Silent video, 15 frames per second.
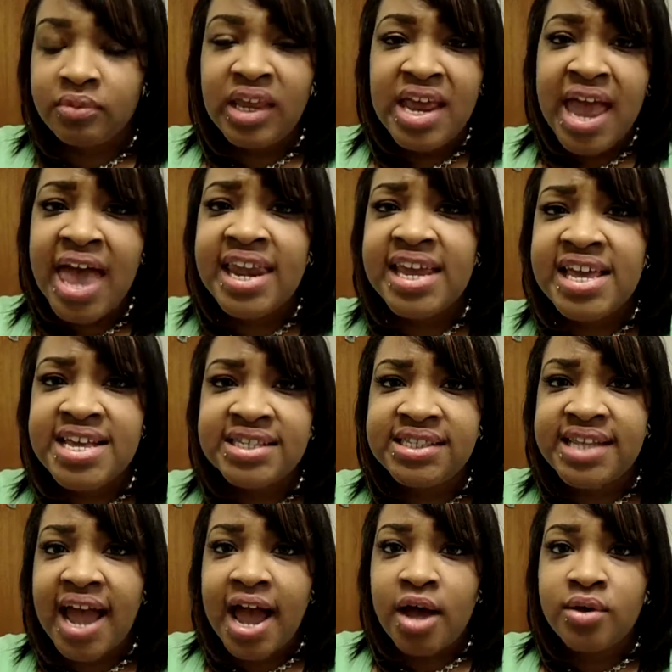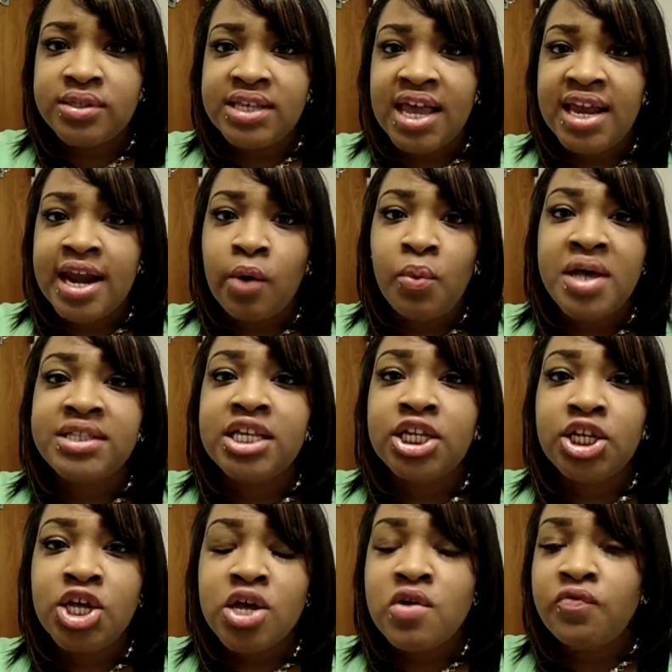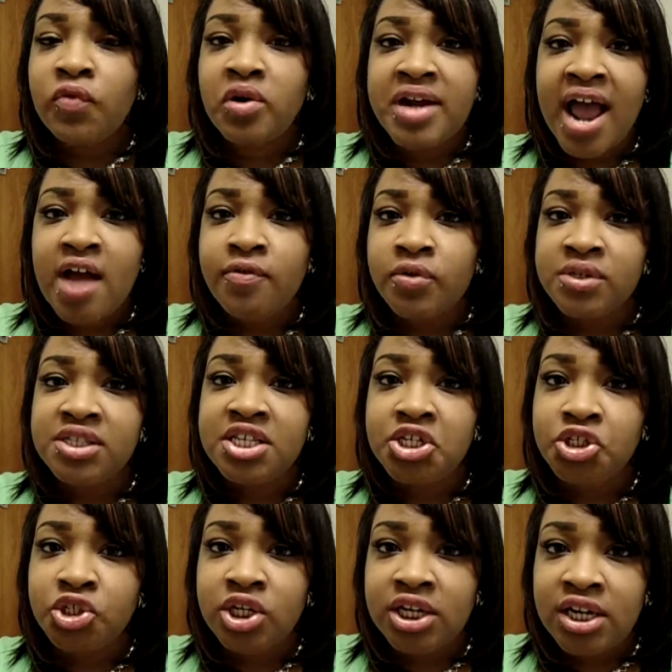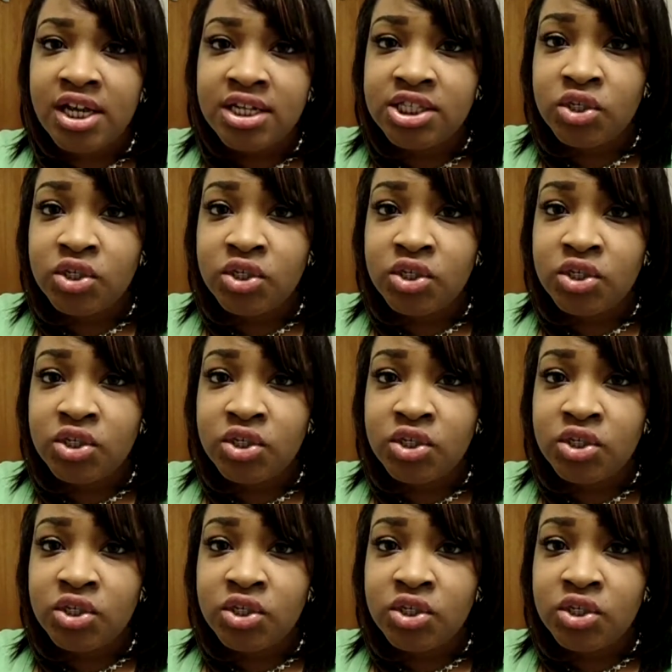elegant styles. And I wasn't looking for an Afrocentric look